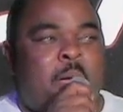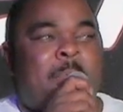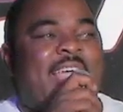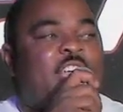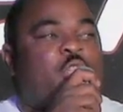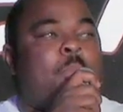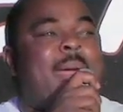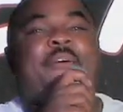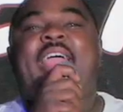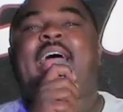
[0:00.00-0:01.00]
Mike could do
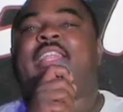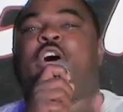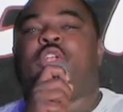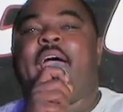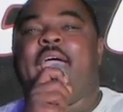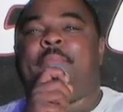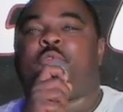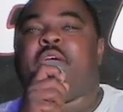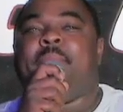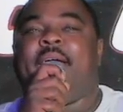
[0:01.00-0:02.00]
Mary Had a Little Lamb, the
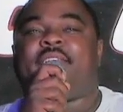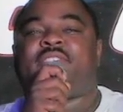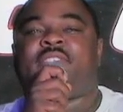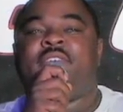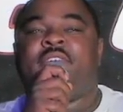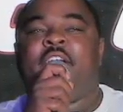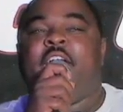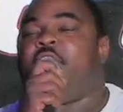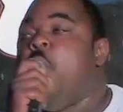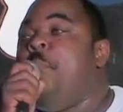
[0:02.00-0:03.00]
remix,
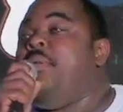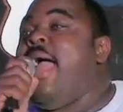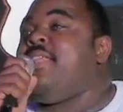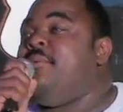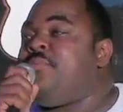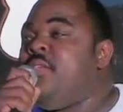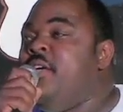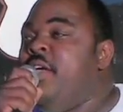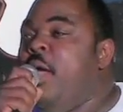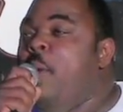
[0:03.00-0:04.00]
and it go platinum.
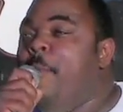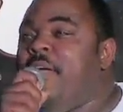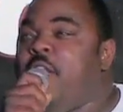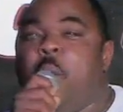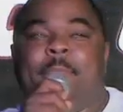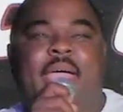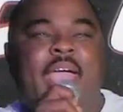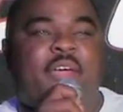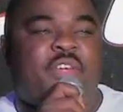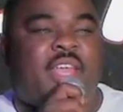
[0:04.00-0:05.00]
It won't be no
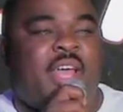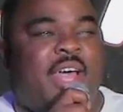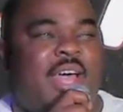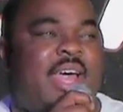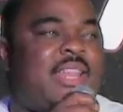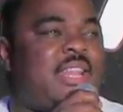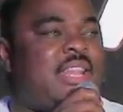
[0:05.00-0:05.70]
Mary Had a